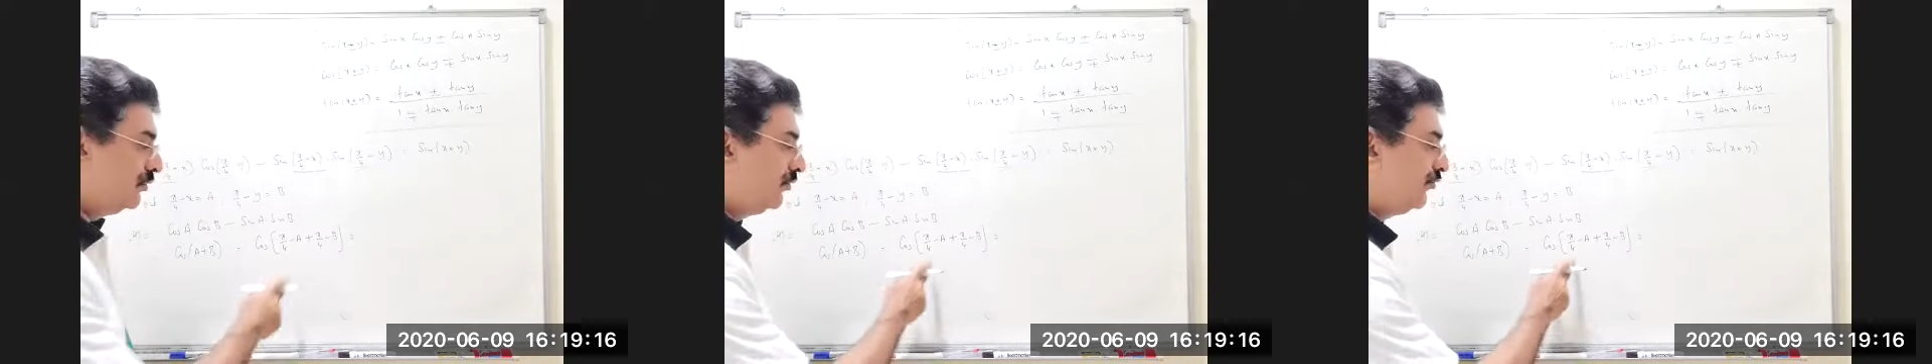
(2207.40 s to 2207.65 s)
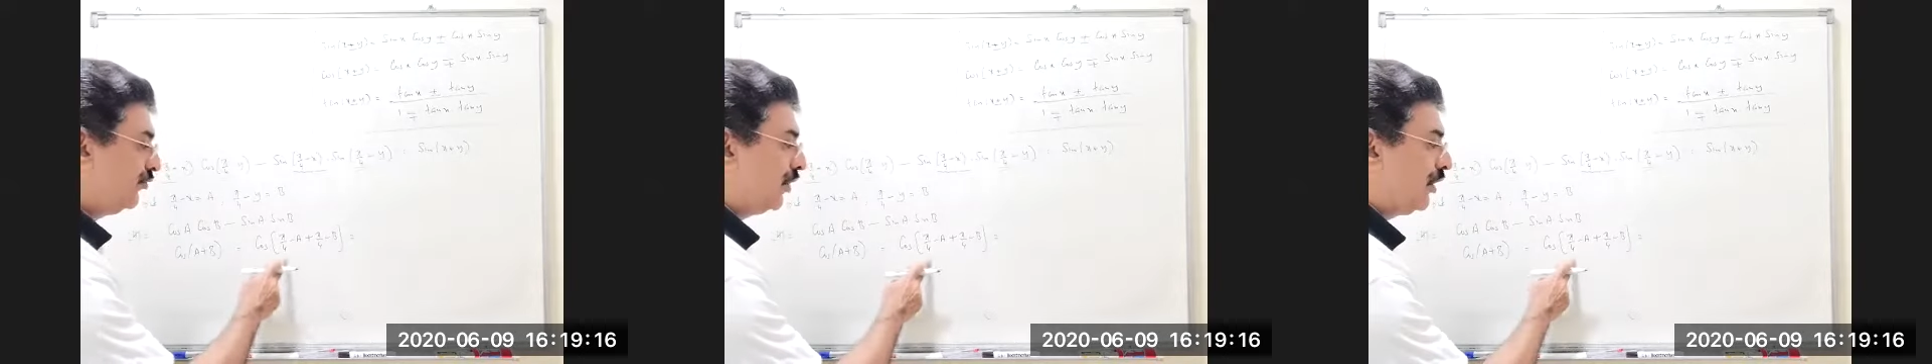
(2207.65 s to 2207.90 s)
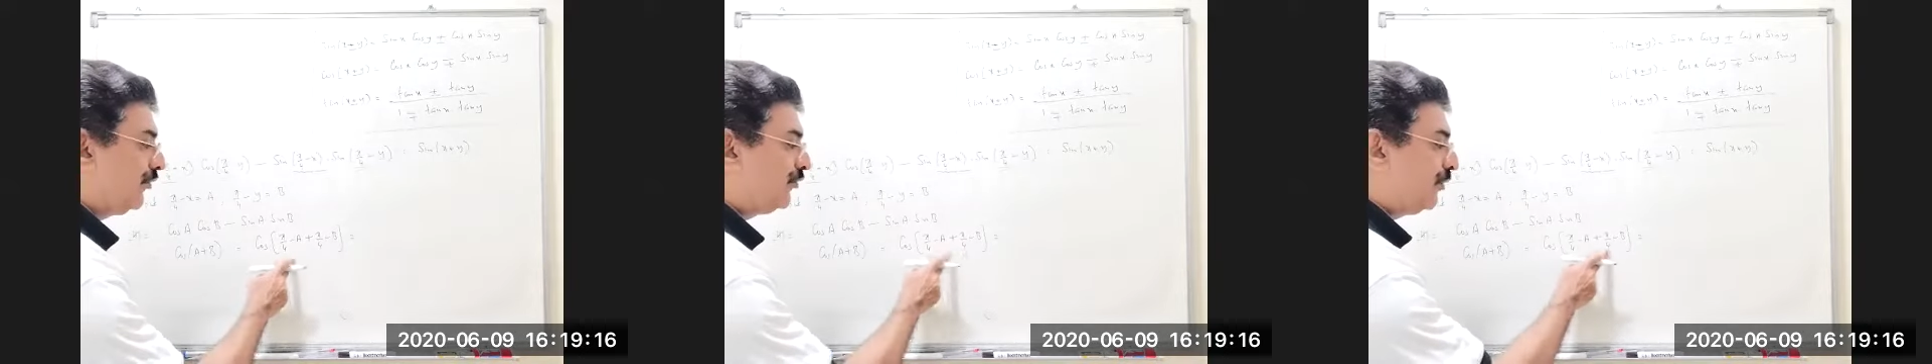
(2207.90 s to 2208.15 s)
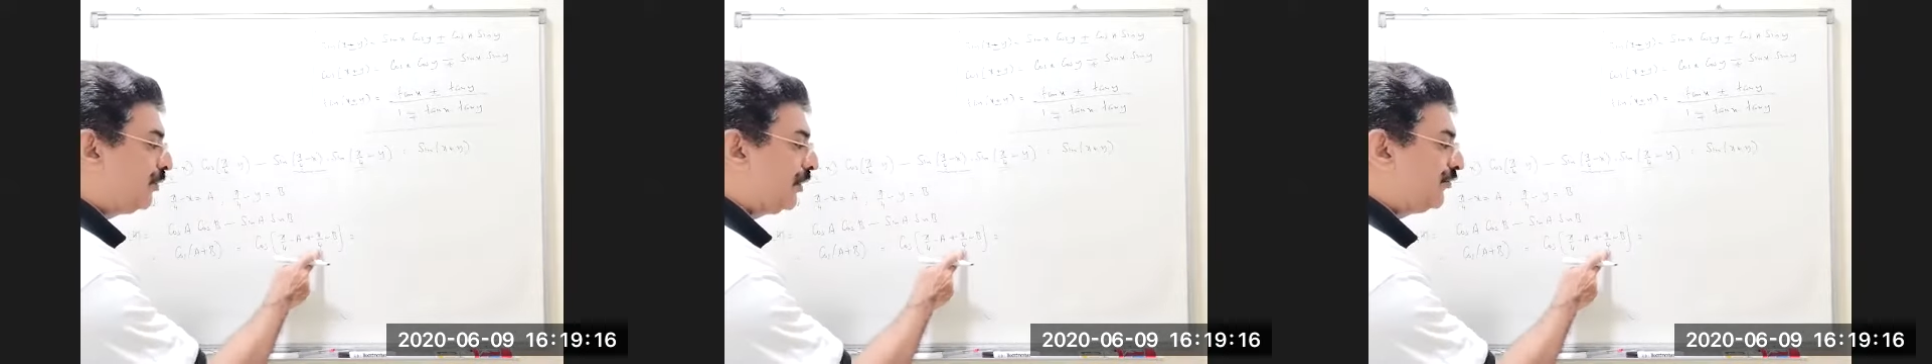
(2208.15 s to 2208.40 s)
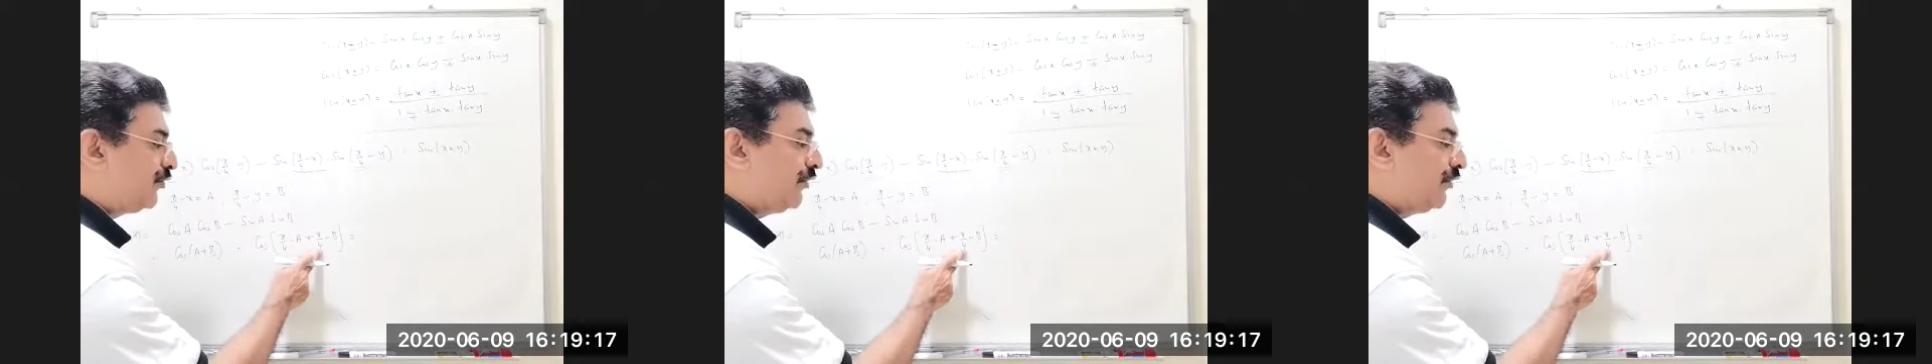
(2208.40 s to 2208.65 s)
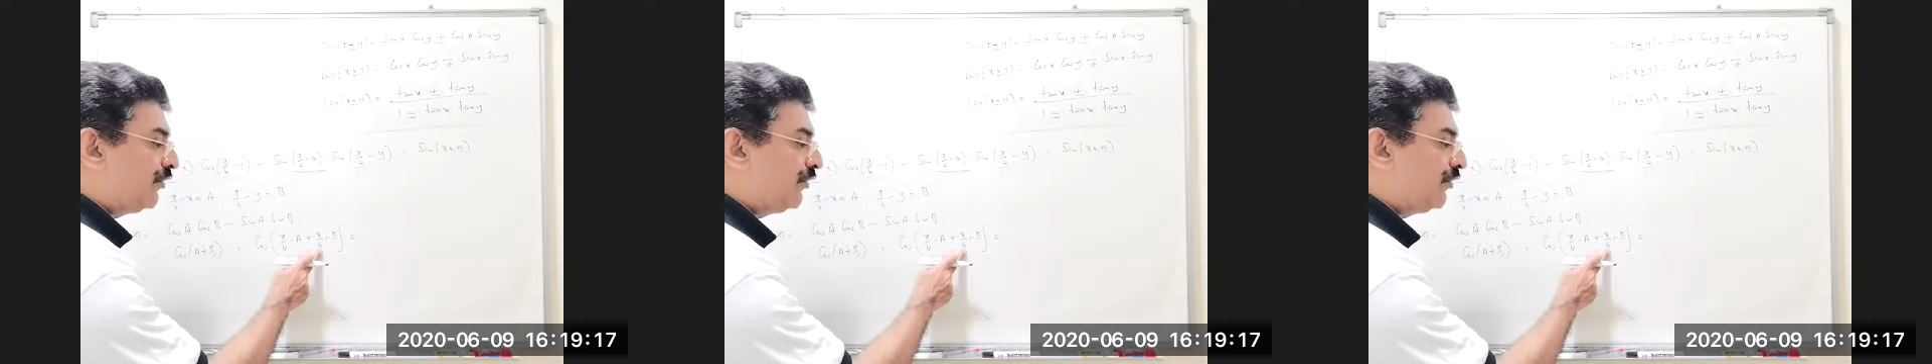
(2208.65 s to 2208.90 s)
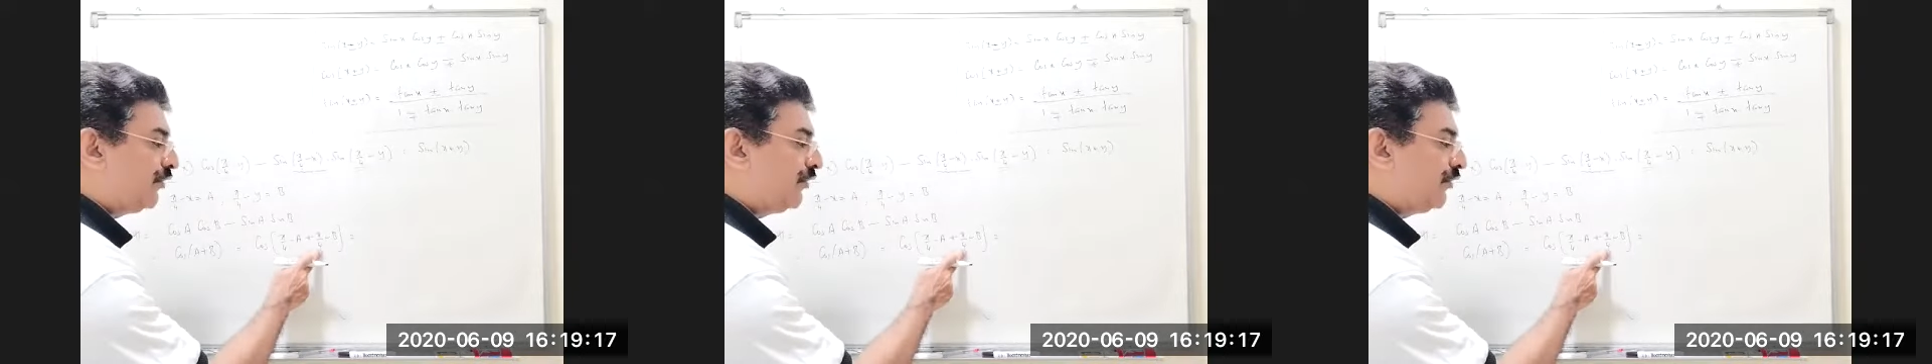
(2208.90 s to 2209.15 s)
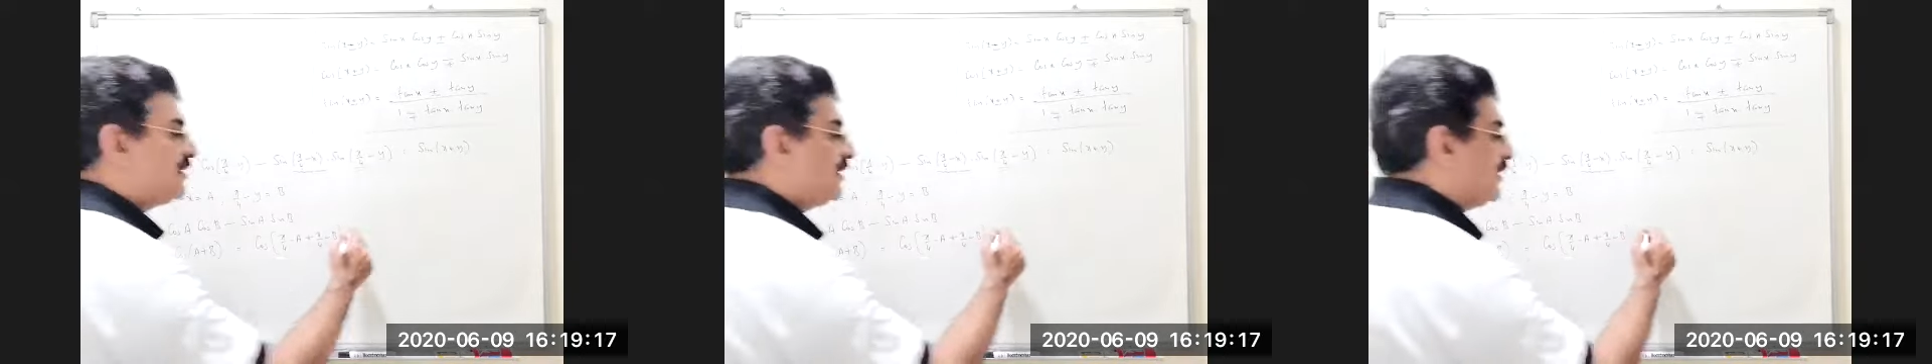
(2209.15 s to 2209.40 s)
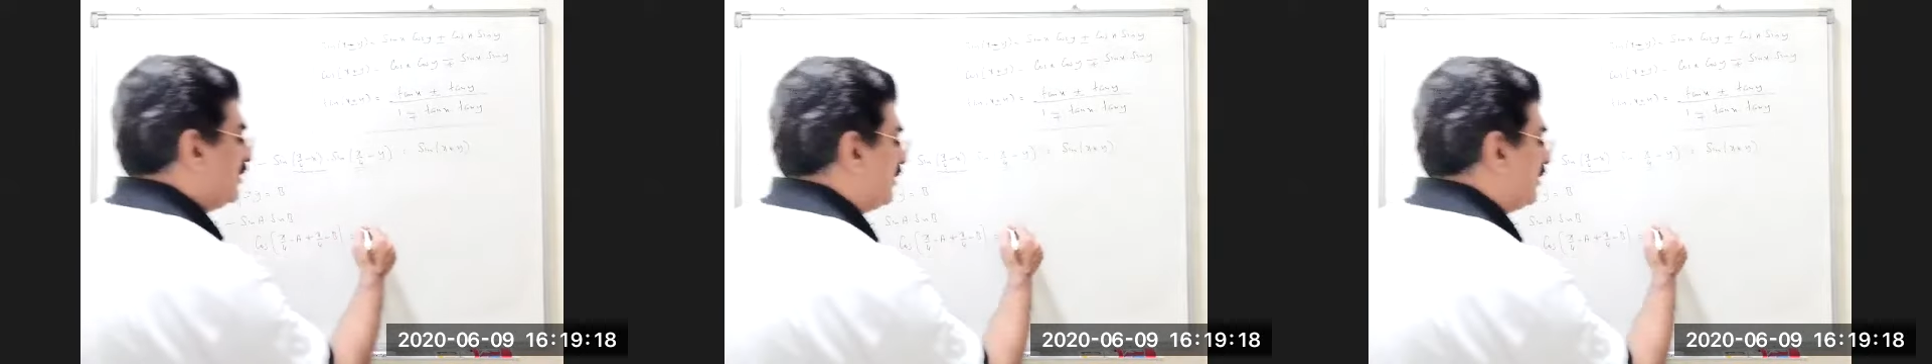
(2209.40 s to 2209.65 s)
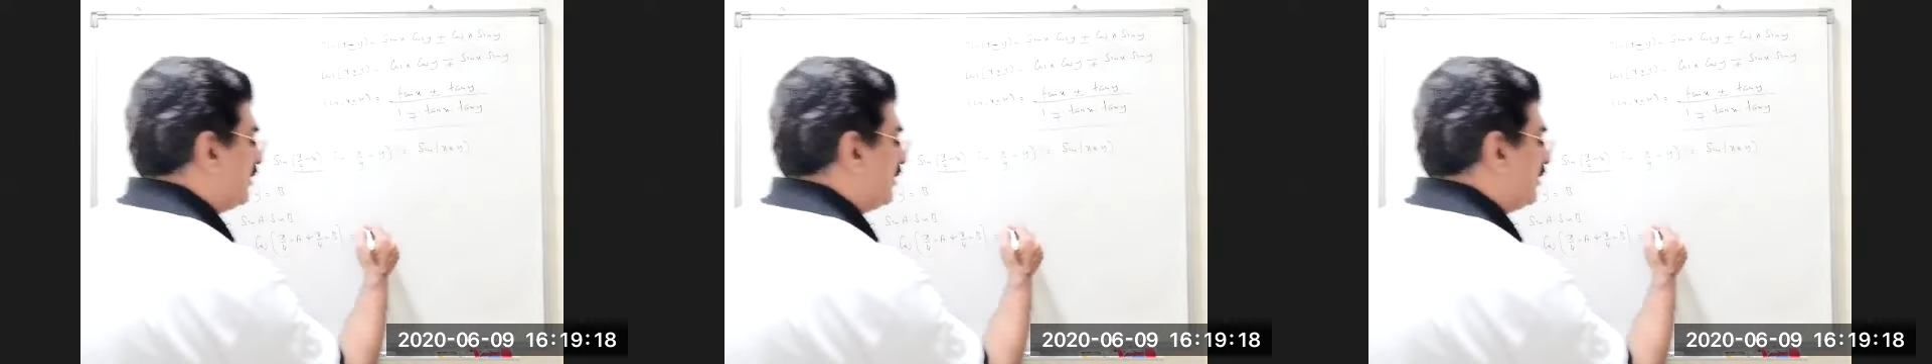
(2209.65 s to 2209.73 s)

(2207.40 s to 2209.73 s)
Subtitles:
45 plus 45 is 90.